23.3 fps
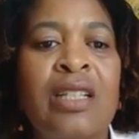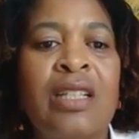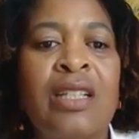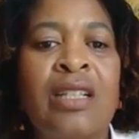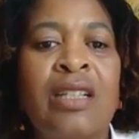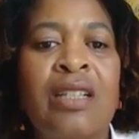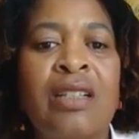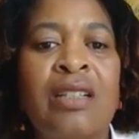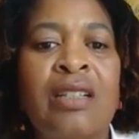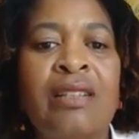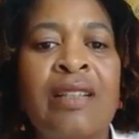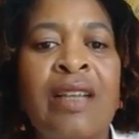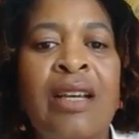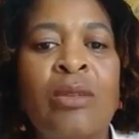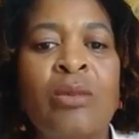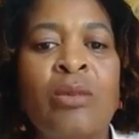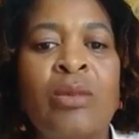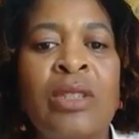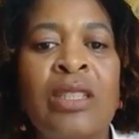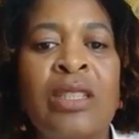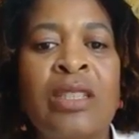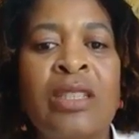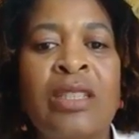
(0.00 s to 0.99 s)
that
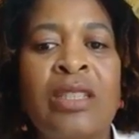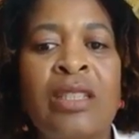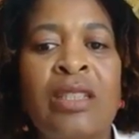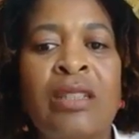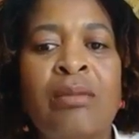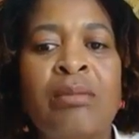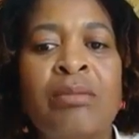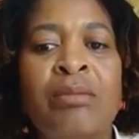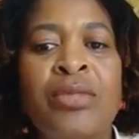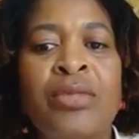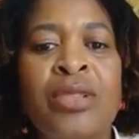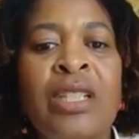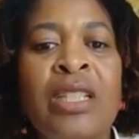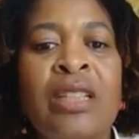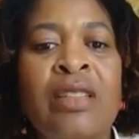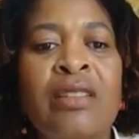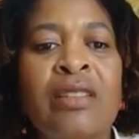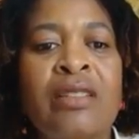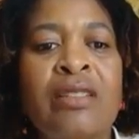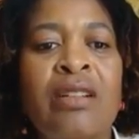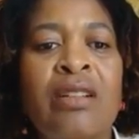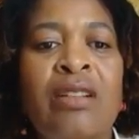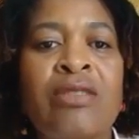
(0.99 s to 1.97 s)
we can bring
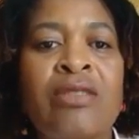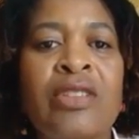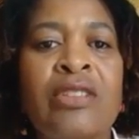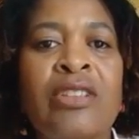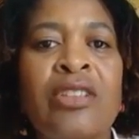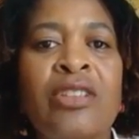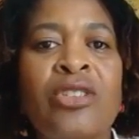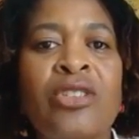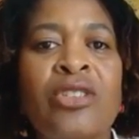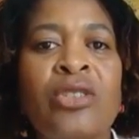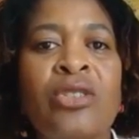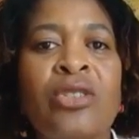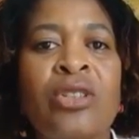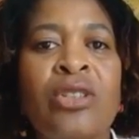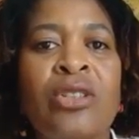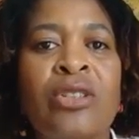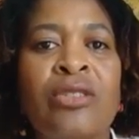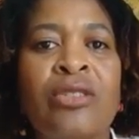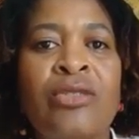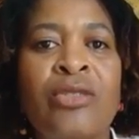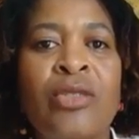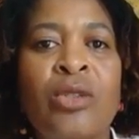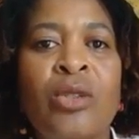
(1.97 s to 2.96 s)
this conversation to
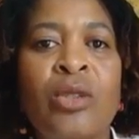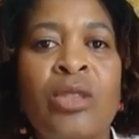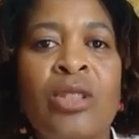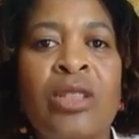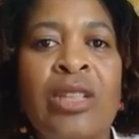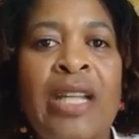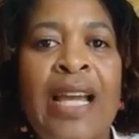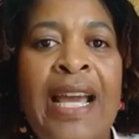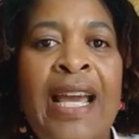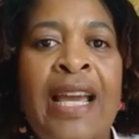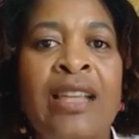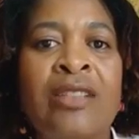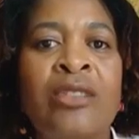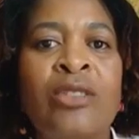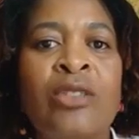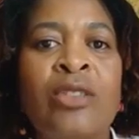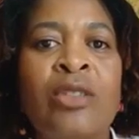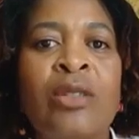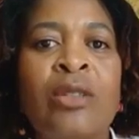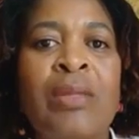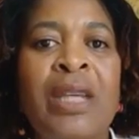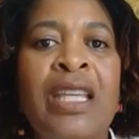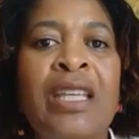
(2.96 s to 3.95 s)
the fore and
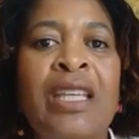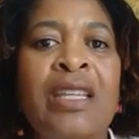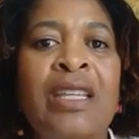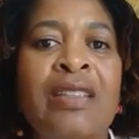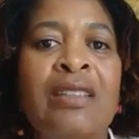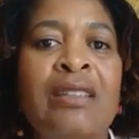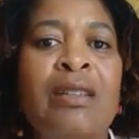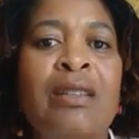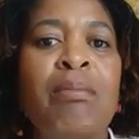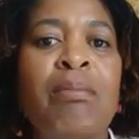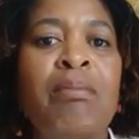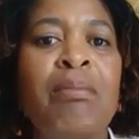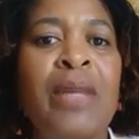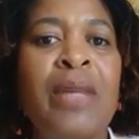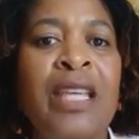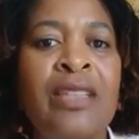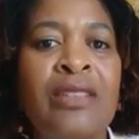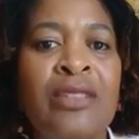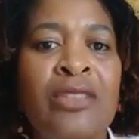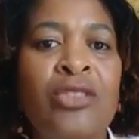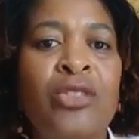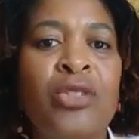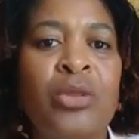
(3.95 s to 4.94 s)
to make it
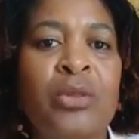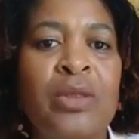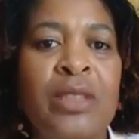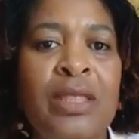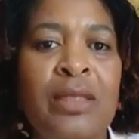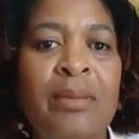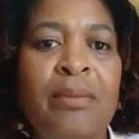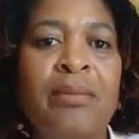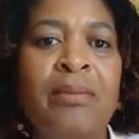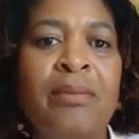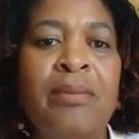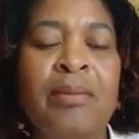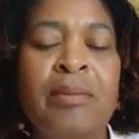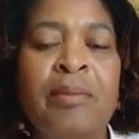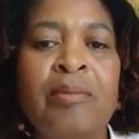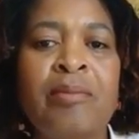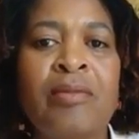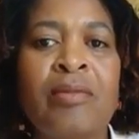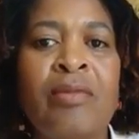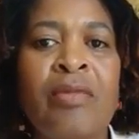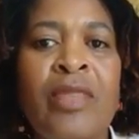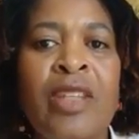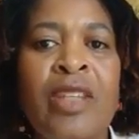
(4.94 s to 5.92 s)
mainstream
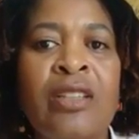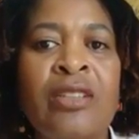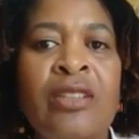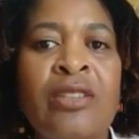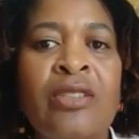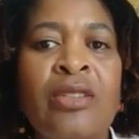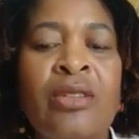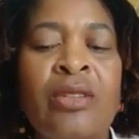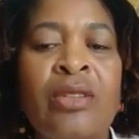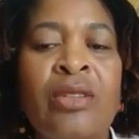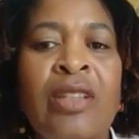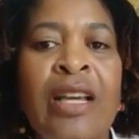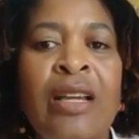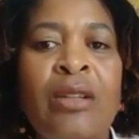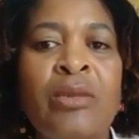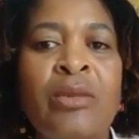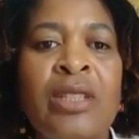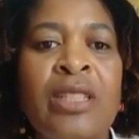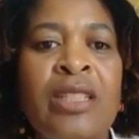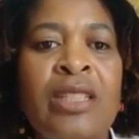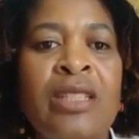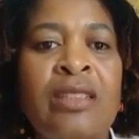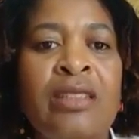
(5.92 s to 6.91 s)
so that
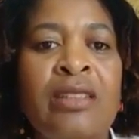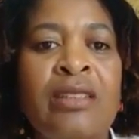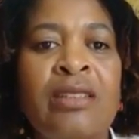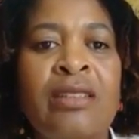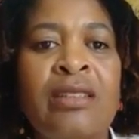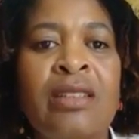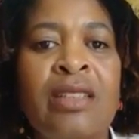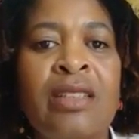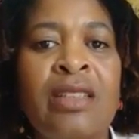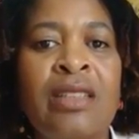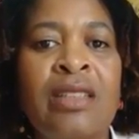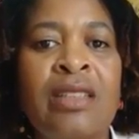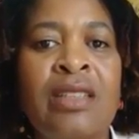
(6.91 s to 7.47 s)
we can